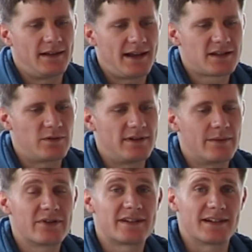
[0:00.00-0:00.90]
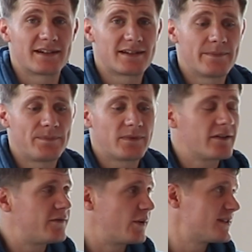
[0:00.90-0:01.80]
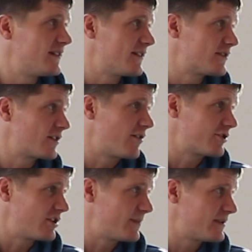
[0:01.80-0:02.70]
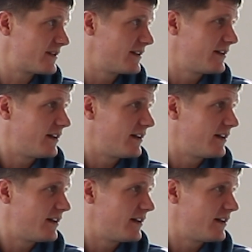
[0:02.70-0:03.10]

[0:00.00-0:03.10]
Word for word: The last one, number six, focusing on scholarships.